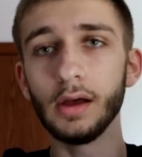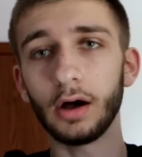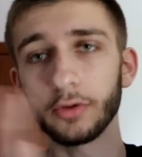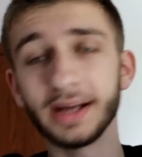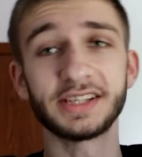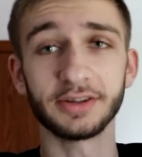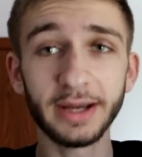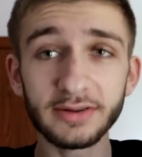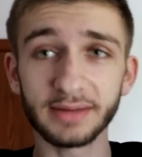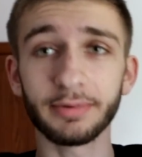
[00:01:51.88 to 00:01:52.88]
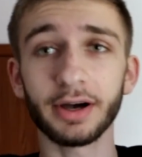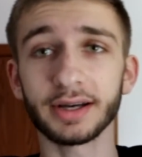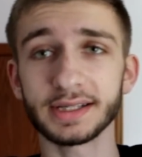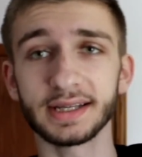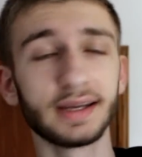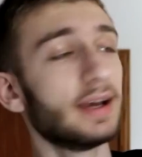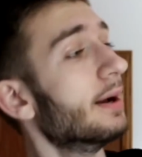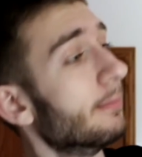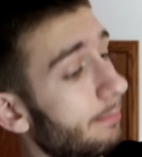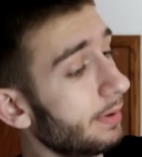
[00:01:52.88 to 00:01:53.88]
Alright, so here's the box.
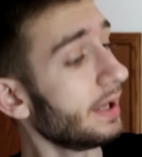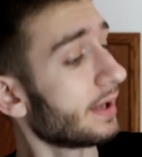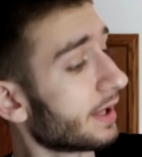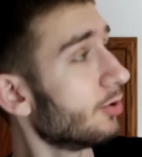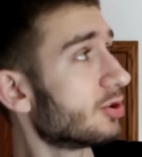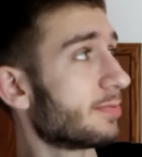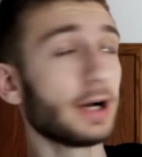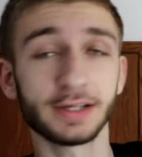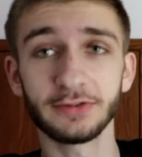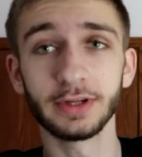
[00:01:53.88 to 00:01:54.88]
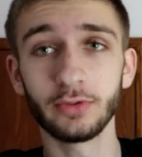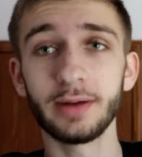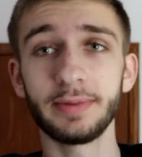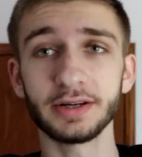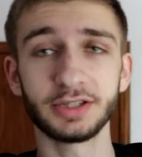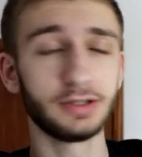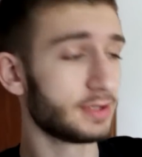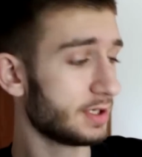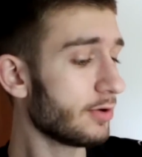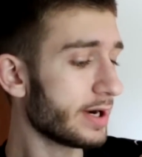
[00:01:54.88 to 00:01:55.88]
Big, huge box for only one pair of
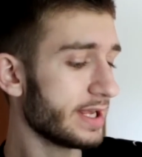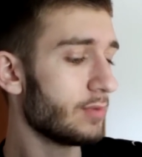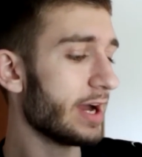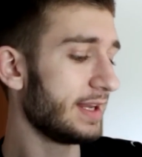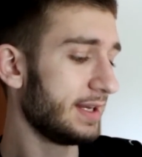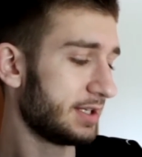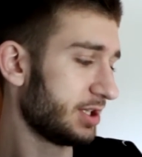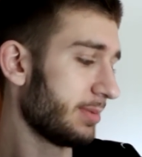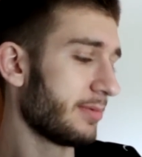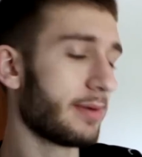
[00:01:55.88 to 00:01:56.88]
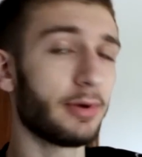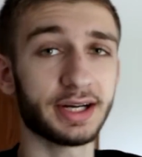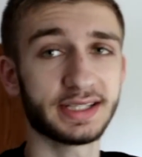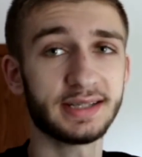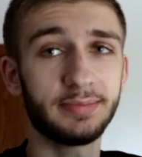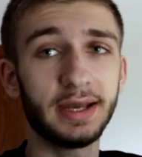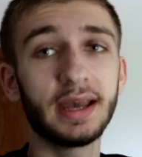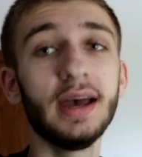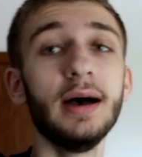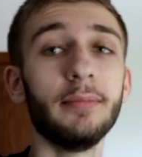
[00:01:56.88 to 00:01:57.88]
shoes. No idea why they need to ship them in a box this
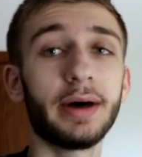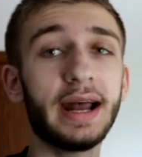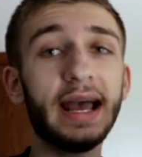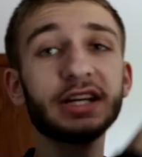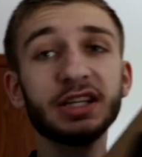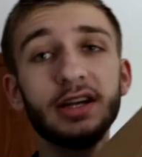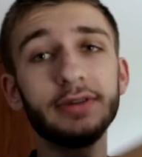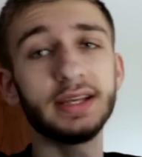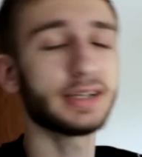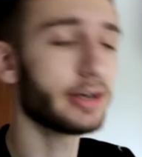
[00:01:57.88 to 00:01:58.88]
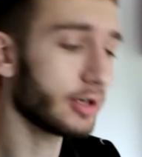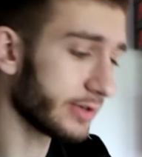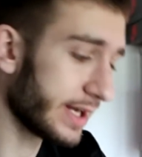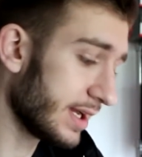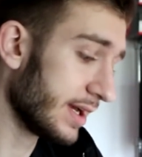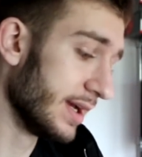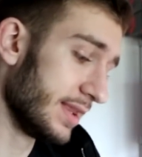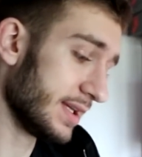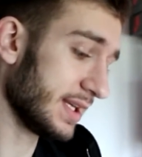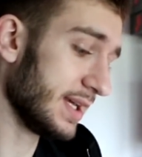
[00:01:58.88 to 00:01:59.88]
big, but I actually know what these are already.
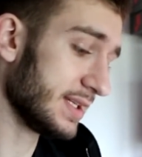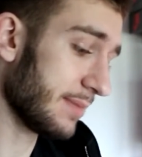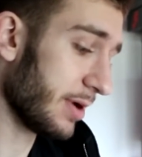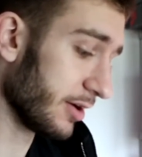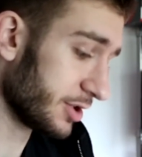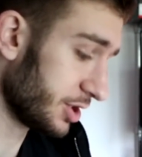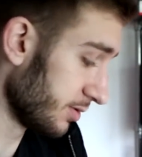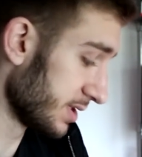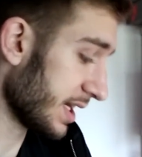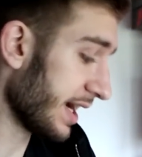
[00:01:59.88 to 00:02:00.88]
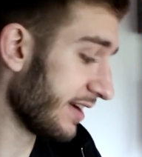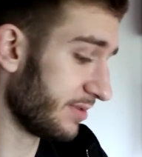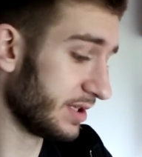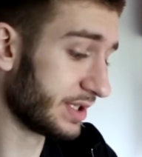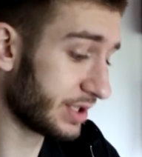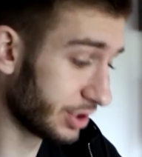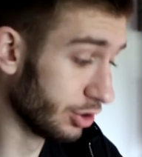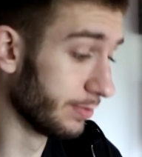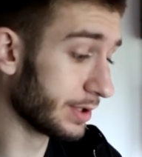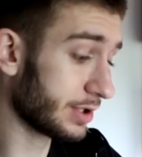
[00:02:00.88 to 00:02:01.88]
This is a pair of shoes that I've been
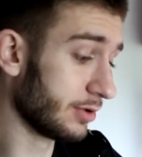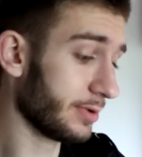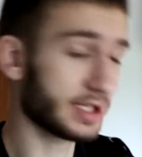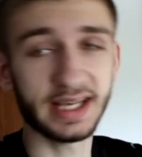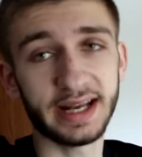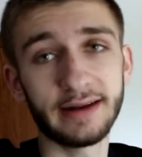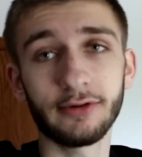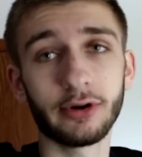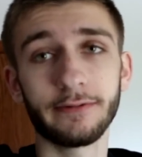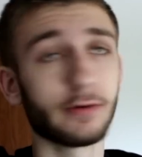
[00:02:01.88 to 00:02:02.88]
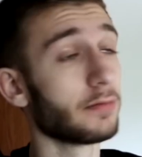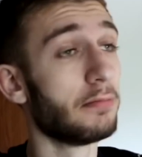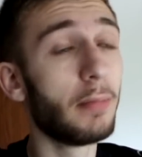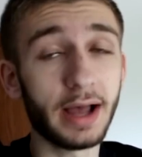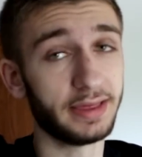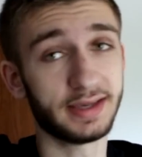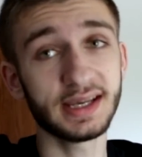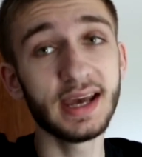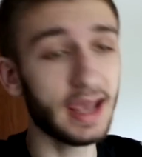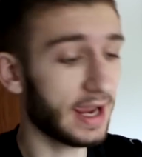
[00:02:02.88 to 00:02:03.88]
super excited for
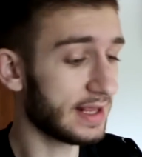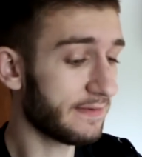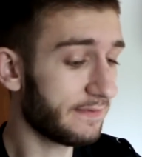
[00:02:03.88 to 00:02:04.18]
months, and they